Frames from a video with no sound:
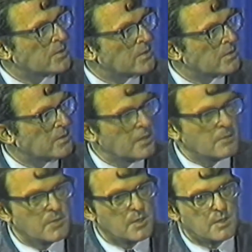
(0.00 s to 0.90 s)
mm-hmm.
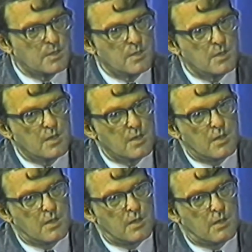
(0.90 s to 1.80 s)
in work.
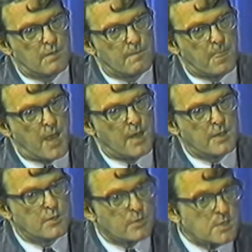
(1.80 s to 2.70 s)
And
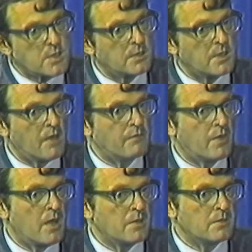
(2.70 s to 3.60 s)
increasingly, I
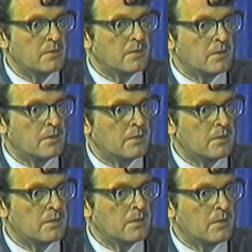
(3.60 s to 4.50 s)
find
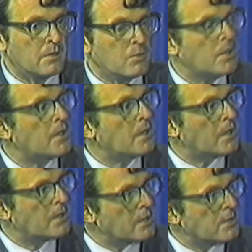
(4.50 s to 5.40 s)
working
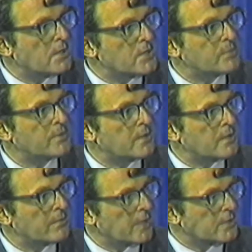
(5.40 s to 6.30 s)
on an
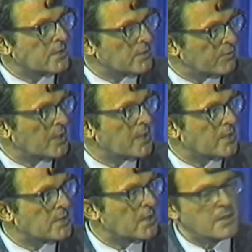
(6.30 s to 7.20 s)
interdisciplinary basis very
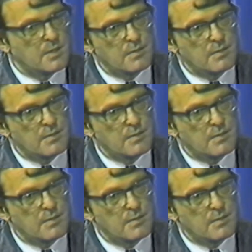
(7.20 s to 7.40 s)
exciting.